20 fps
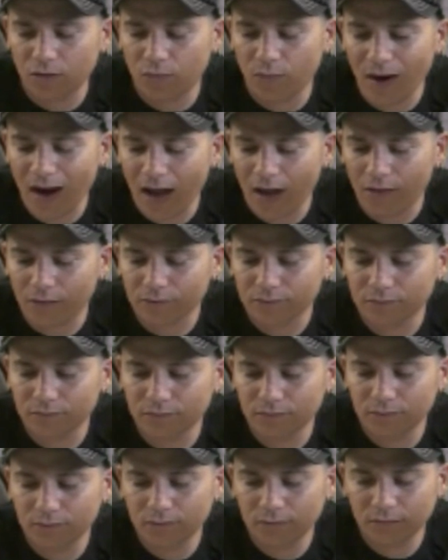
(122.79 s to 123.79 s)
the crowd
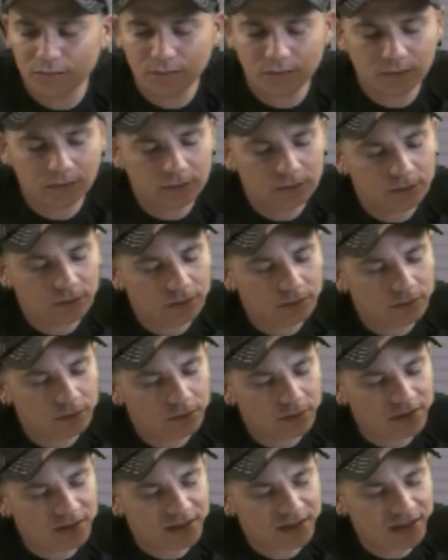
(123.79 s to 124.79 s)

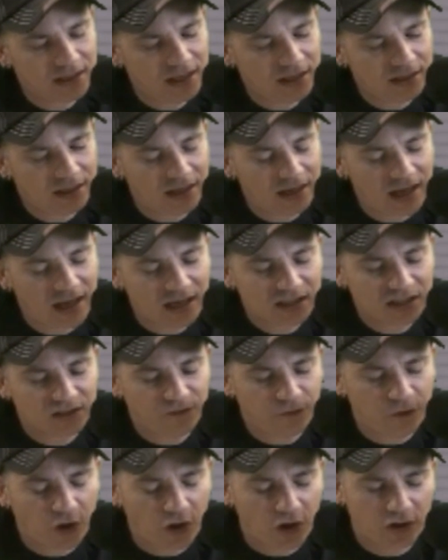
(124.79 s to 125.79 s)
to sing the
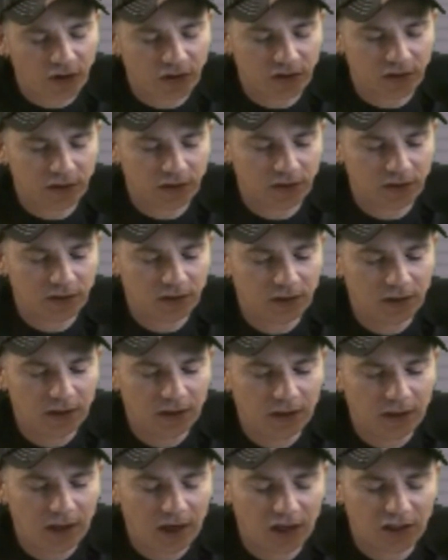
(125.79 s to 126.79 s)
next verse
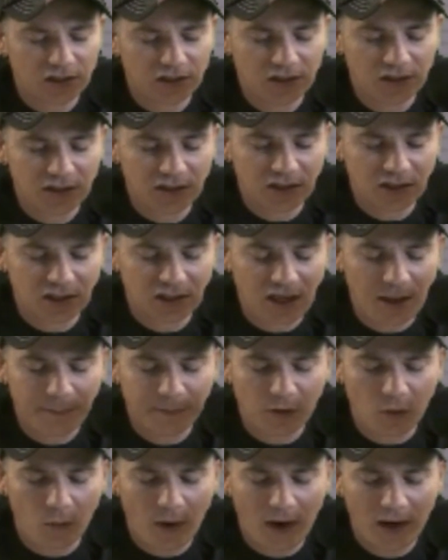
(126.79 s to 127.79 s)
as she
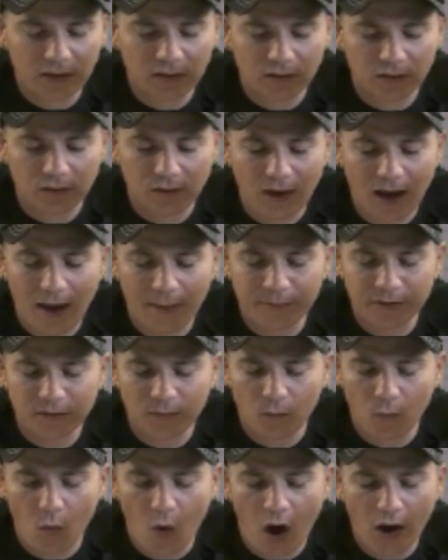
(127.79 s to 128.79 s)
stepped away to grab
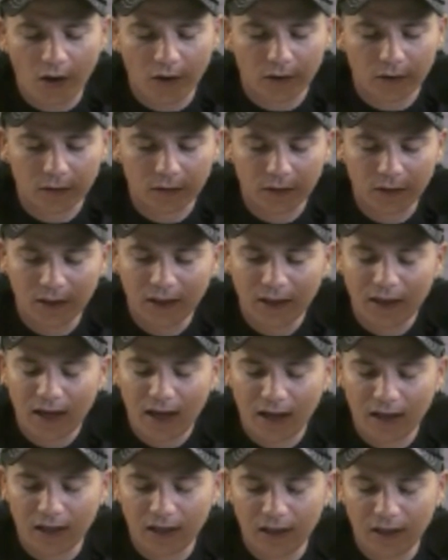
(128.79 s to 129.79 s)
some water
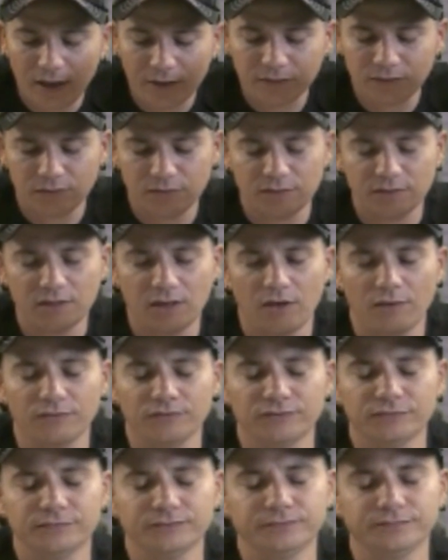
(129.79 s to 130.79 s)
and collect
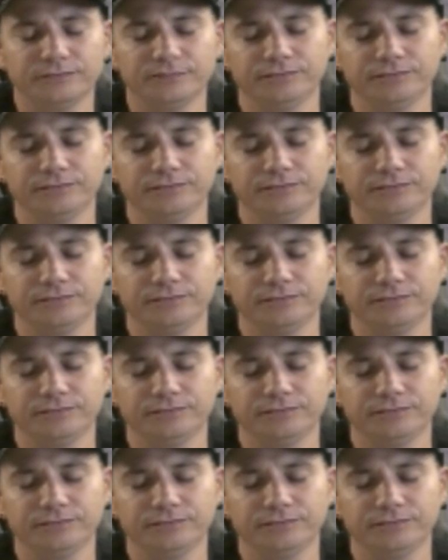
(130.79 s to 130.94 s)
herself.